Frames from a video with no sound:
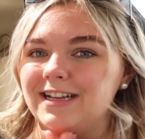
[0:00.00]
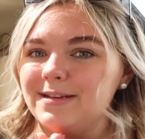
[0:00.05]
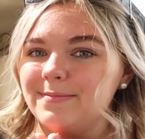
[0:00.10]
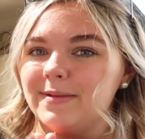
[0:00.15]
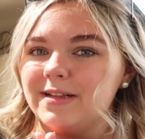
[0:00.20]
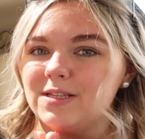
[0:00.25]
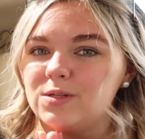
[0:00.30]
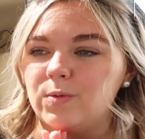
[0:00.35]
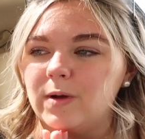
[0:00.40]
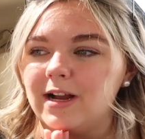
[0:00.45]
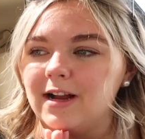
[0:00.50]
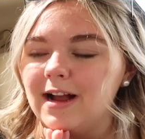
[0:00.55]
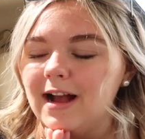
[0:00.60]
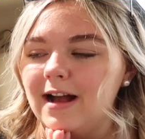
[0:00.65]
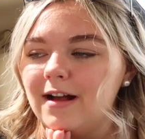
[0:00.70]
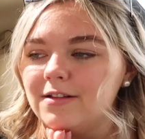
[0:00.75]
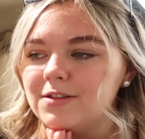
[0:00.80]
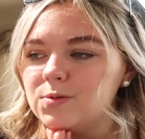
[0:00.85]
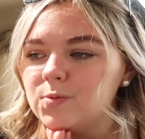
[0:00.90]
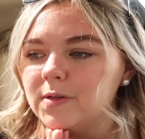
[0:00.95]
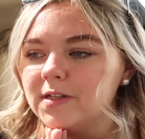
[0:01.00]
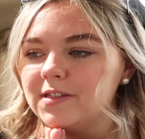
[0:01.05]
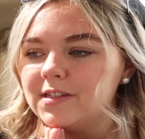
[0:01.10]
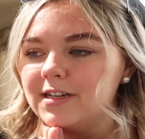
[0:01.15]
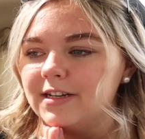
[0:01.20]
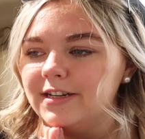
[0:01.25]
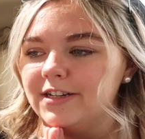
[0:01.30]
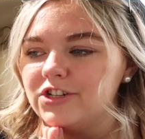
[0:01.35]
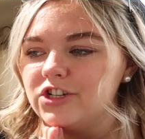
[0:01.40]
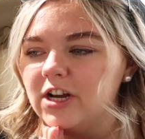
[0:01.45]
head to Men's Wearhouse. Will's
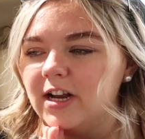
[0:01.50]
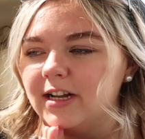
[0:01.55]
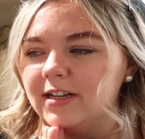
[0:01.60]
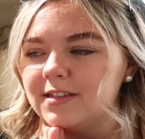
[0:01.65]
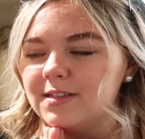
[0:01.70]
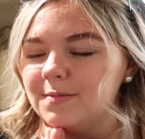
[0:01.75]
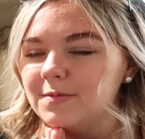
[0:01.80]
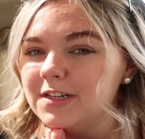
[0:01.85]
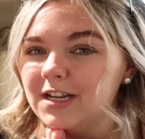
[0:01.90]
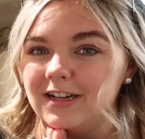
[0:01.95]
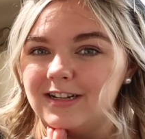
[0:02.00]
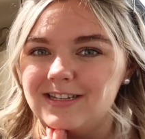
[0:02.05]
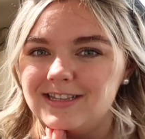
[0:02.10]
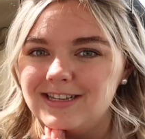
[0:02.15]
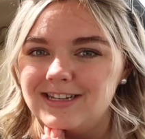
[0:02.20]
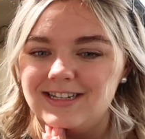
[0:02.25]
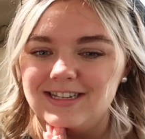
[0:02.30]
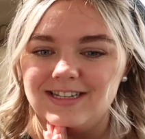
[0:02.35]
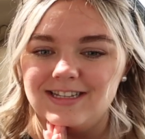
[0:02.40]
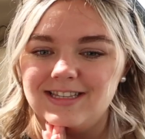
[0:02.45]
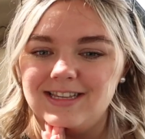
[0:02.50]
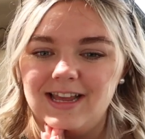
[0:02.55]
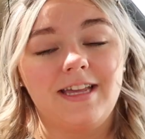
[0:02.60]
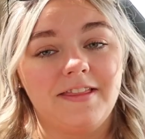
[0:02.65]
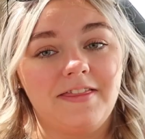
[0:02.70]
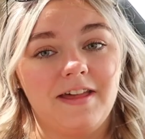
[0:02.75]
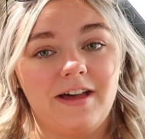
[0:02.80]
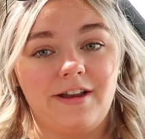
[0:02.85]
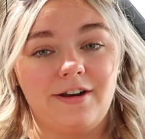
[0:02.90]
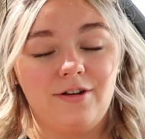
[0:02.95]
gonna try on some tuxes,
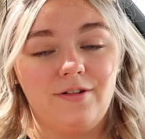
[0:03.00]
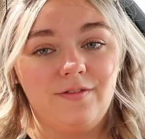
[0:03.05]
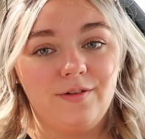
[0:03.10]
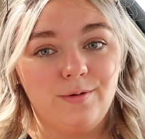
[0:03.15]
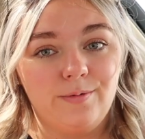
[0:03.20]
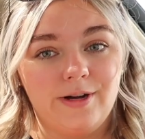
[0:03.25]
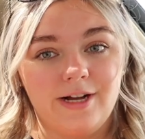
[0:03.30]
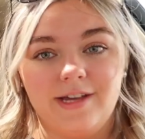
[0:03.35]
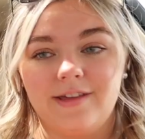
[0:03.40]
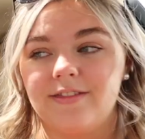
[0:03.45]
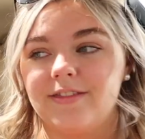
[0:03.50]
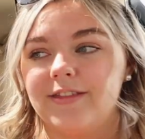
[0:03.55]
get that over with.